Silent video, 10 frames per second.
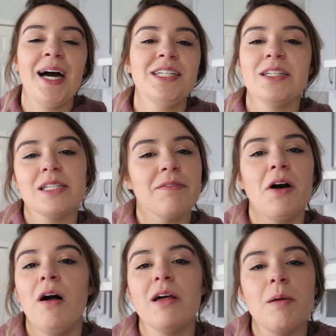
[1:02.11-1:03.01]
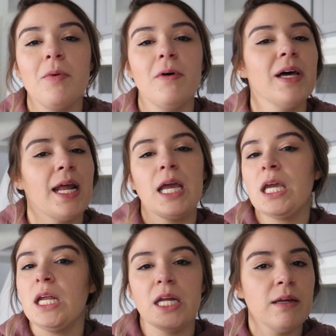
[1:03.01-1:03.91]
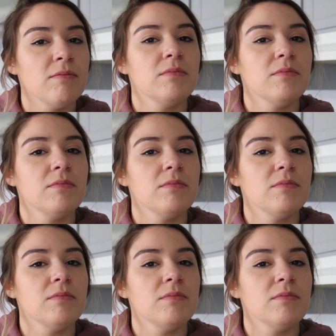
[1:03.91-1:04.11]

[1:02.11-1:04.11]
I just leave it all in a bowl and I eat it